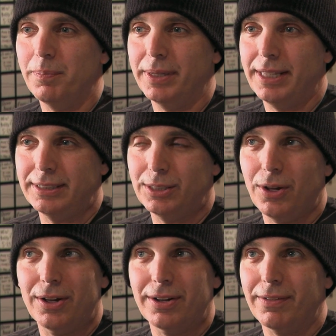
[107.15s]
But that
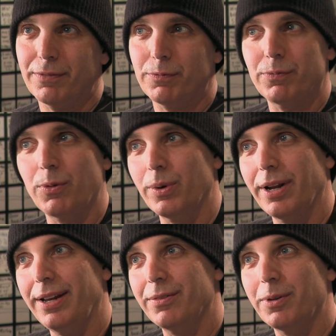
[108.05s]
song, from what
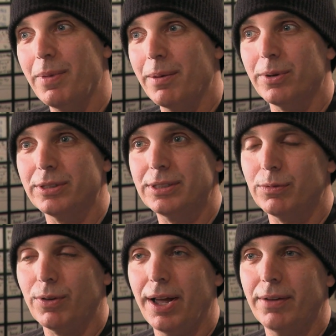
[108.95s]
I can remember,
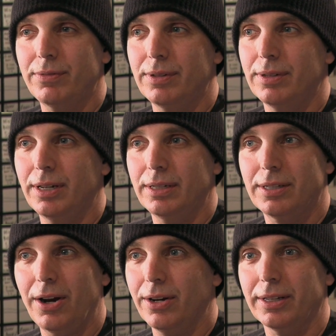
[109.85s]
survived
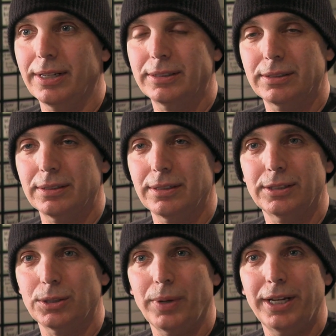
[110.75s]
entirely.
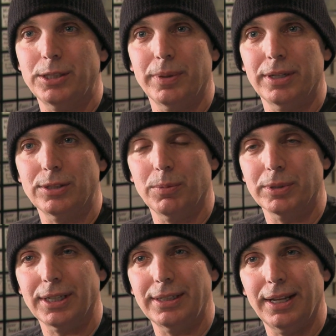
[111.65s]
Its arrangement is
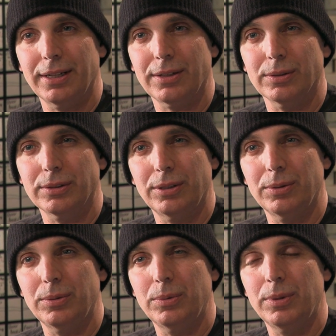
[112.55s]
almost identical
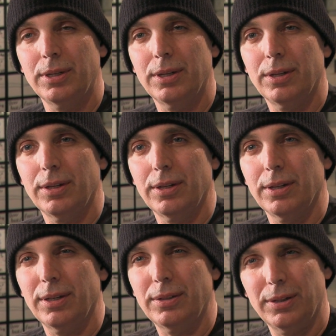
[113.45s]
to
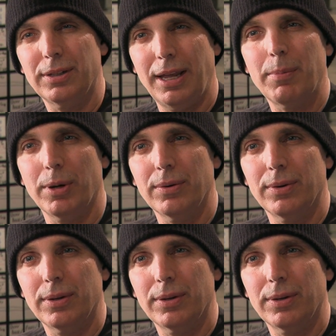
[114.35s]
the demo.